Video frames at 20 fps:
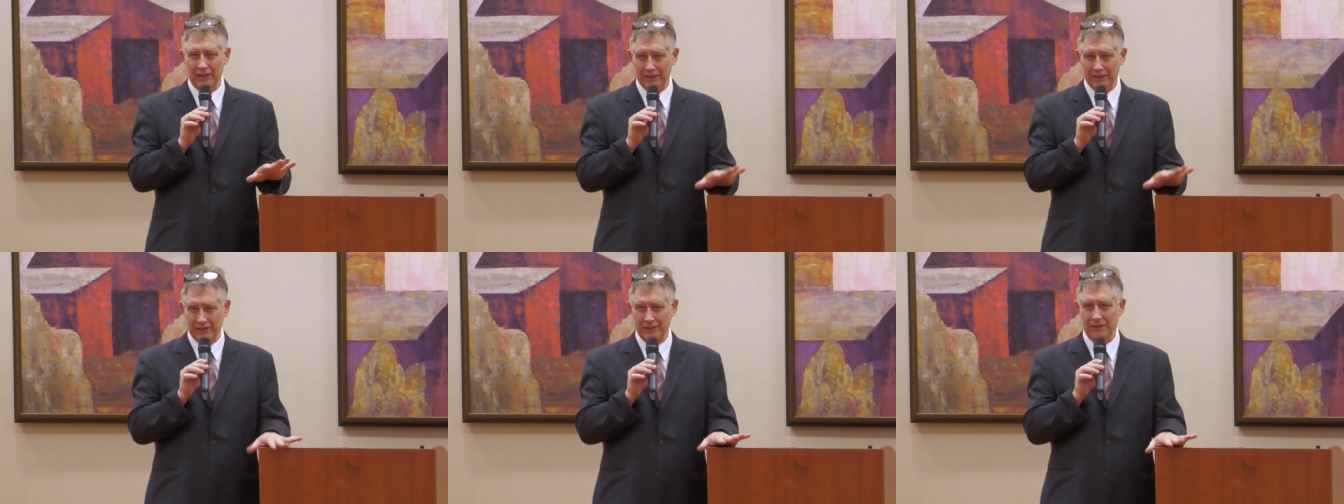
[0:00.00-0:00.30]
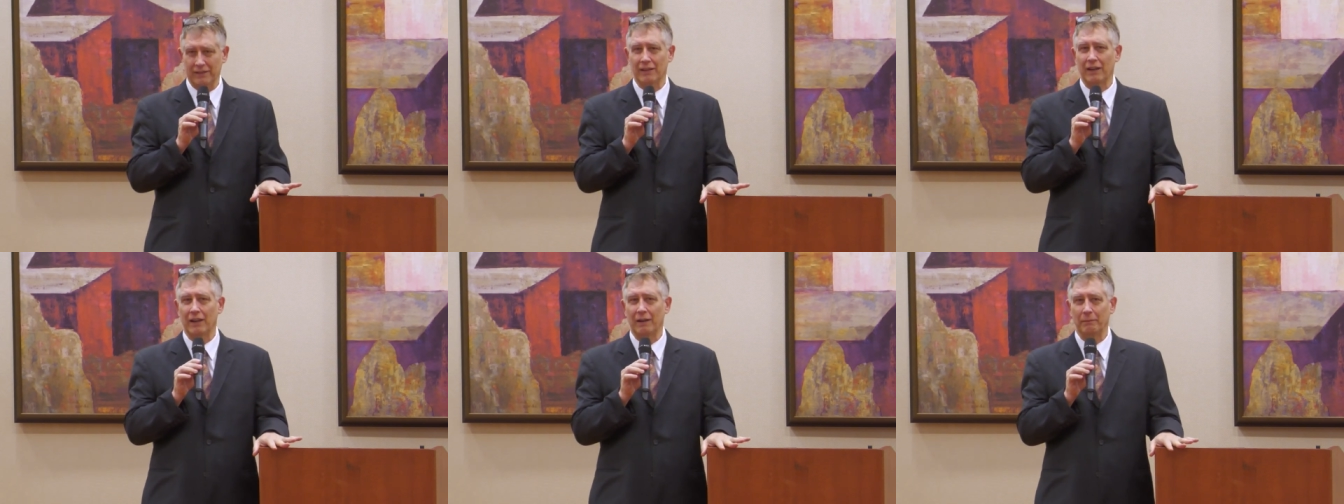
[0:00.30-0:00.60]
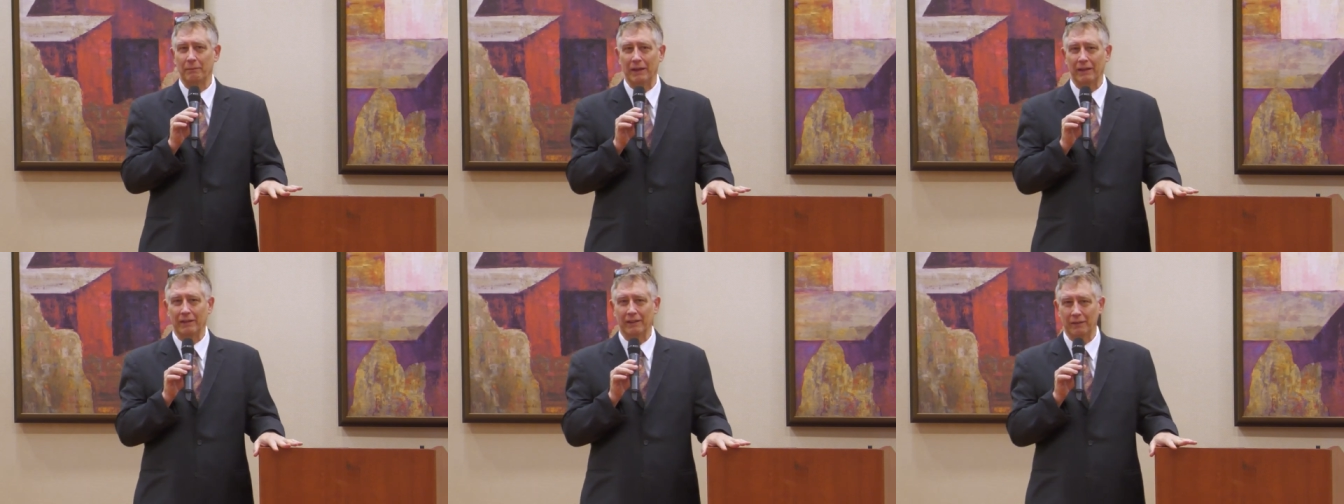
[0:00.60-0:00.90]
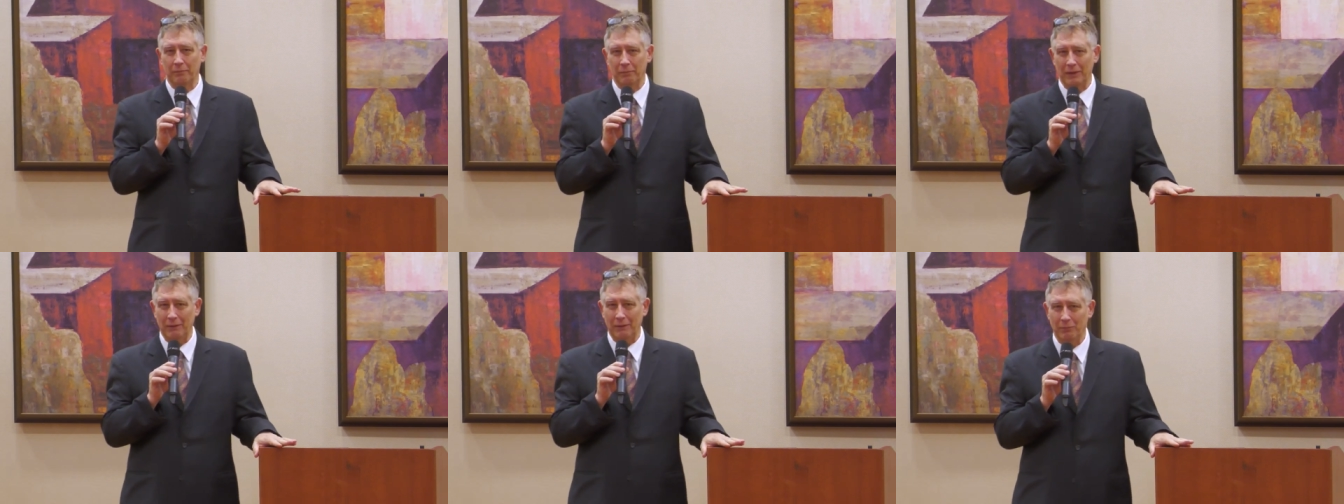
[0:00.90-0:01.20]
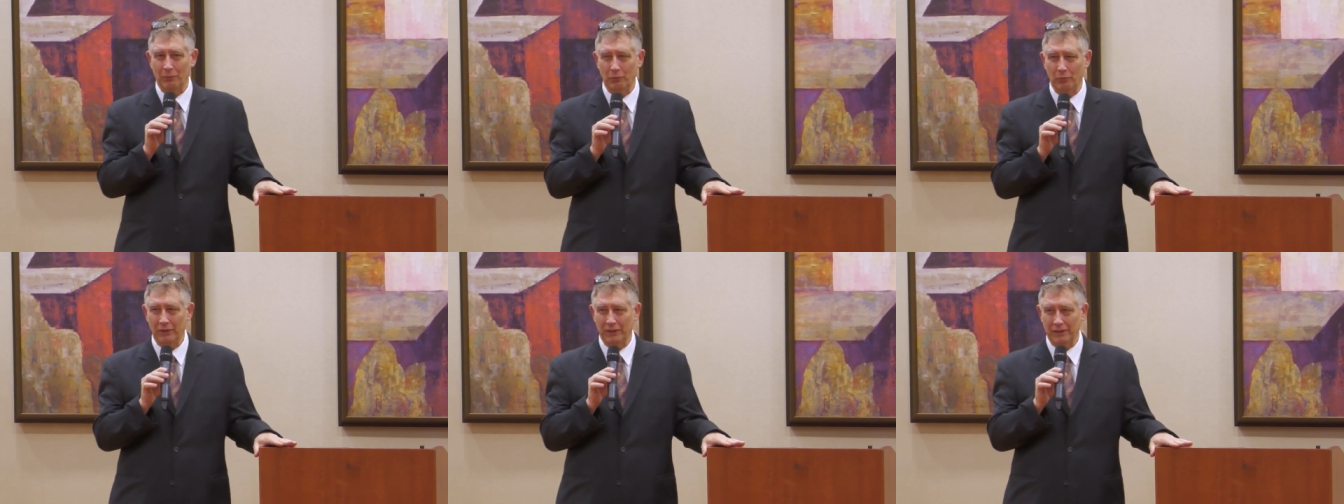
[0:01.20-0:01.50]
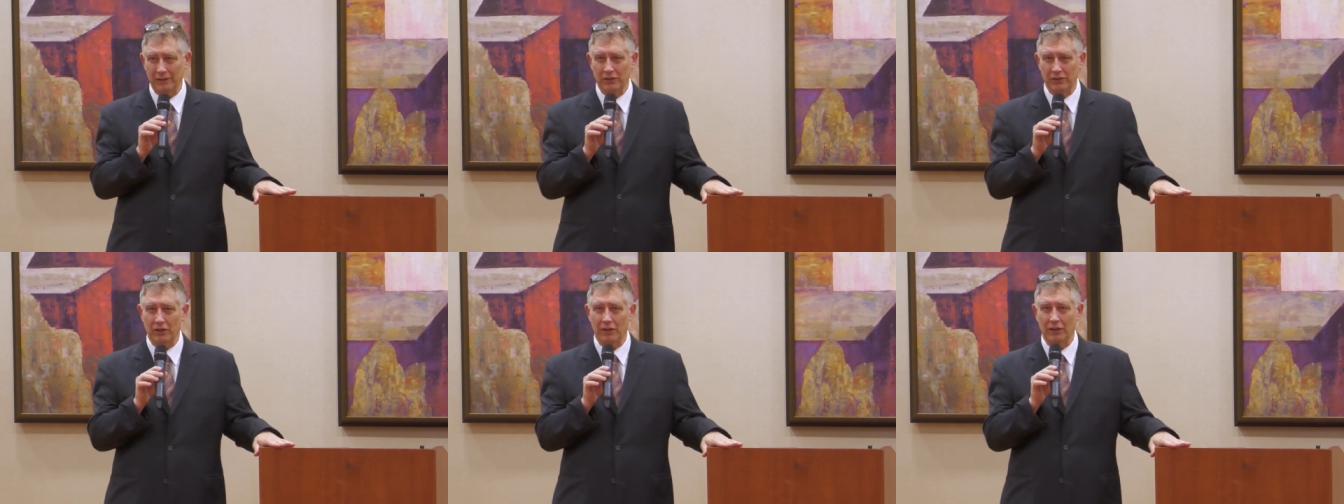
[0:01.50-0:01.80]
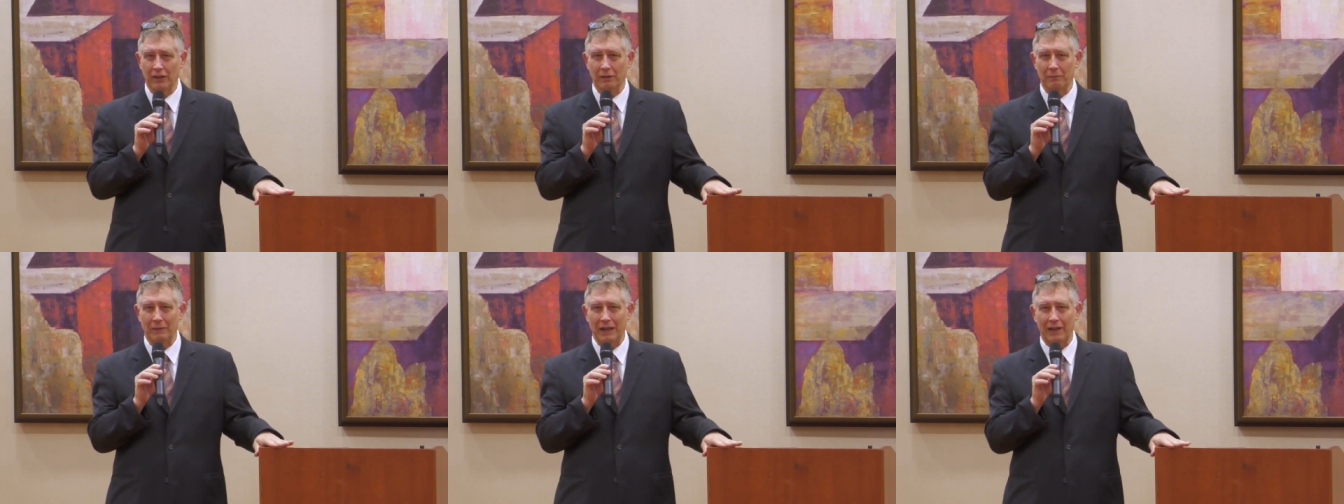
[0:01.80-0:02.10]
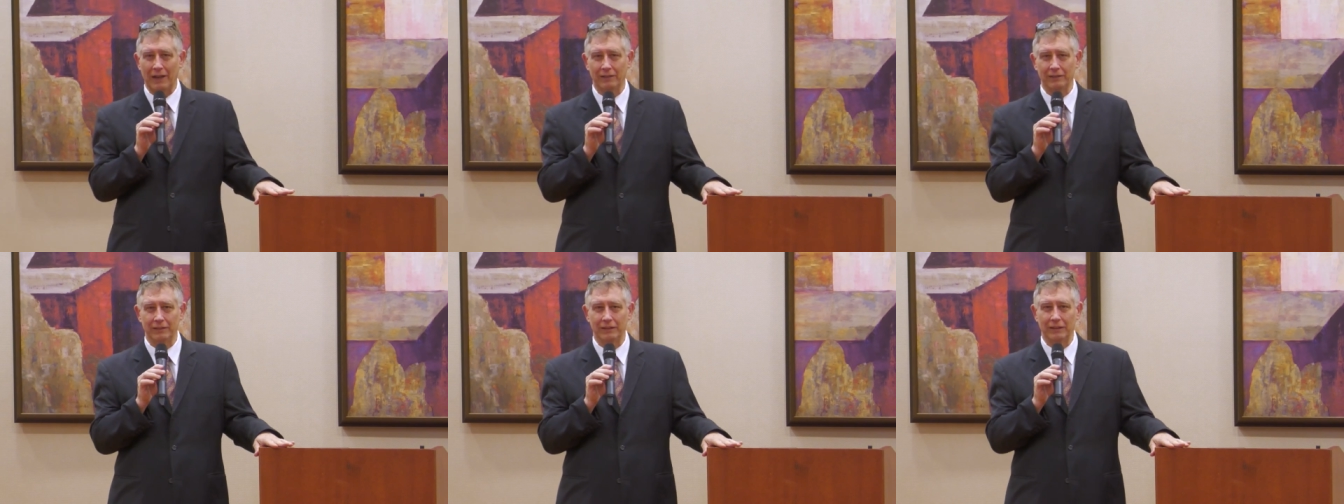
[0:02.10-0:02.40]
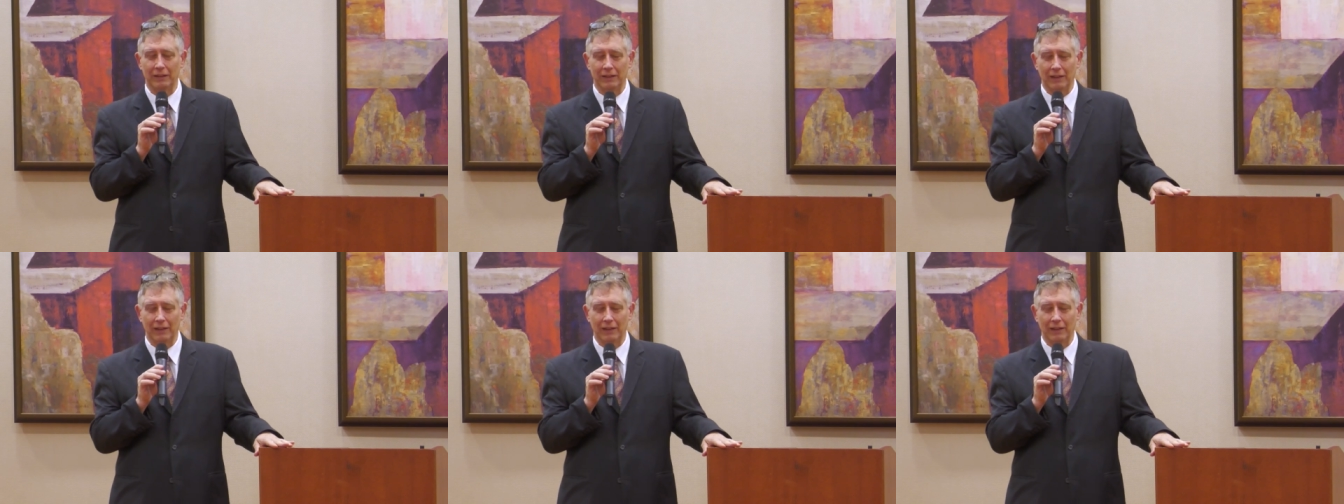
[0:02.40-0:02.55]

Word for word: it's a topic that people want to talk about.